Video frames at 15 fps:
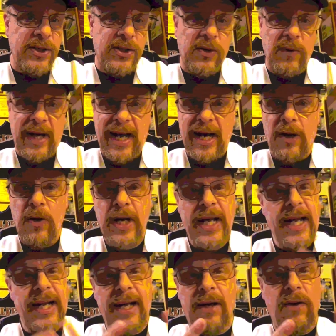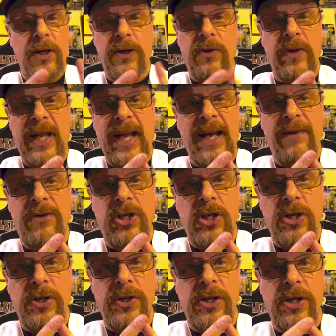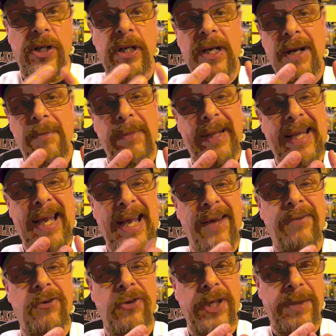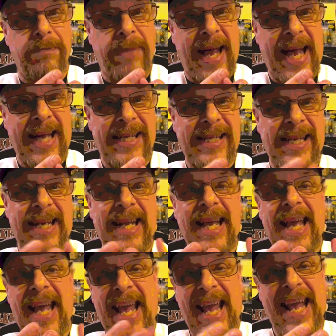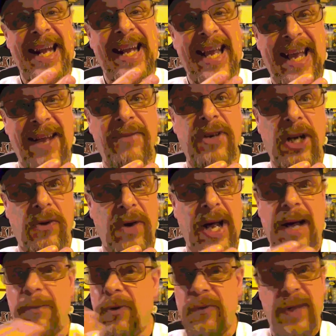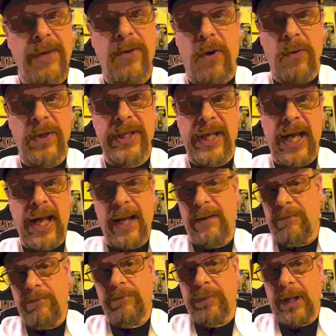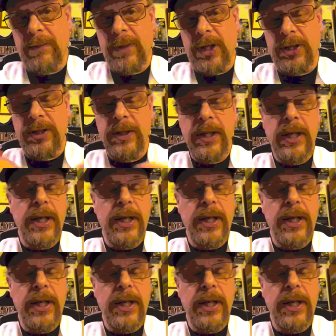So now, not only do they have Scherzer, but they have Chris Bassitt and they have DeGrom, who they've always had, pretty much.